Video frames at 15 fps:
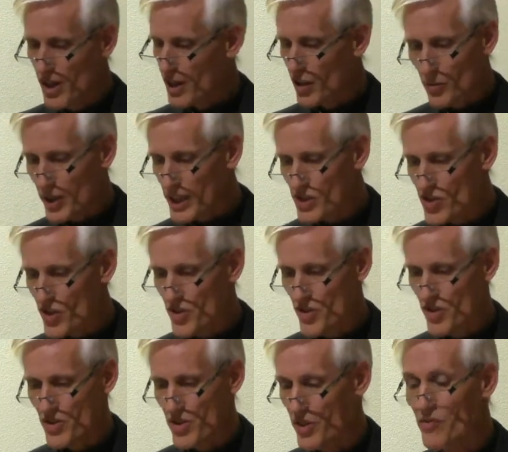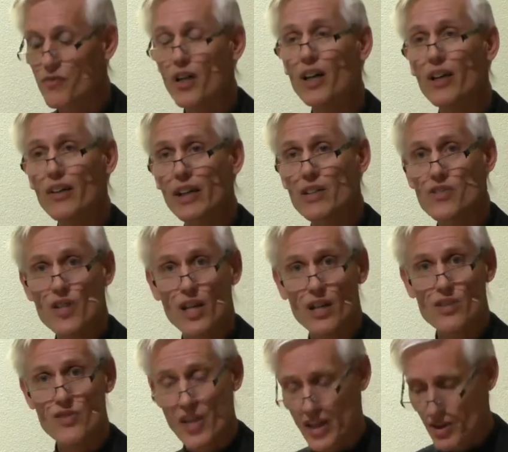a righteousness that far
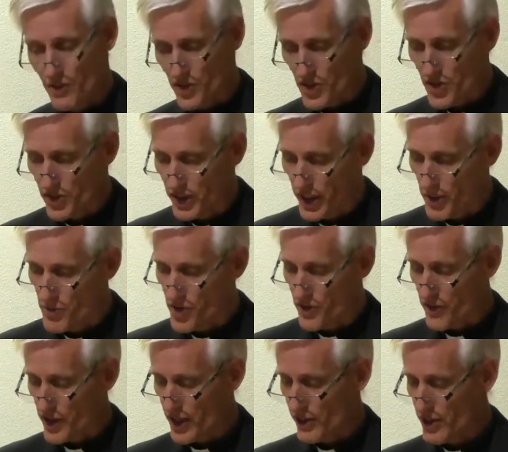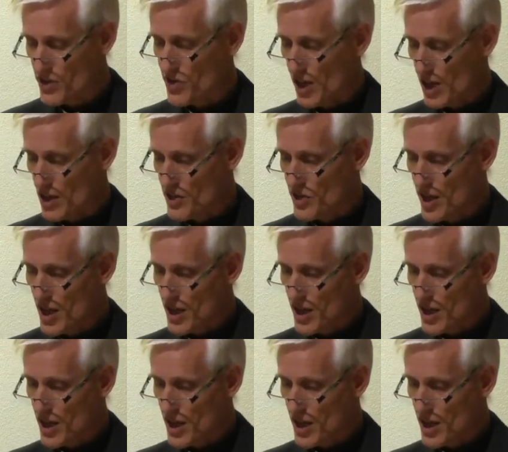exceeds that of the scribes and Pharisees.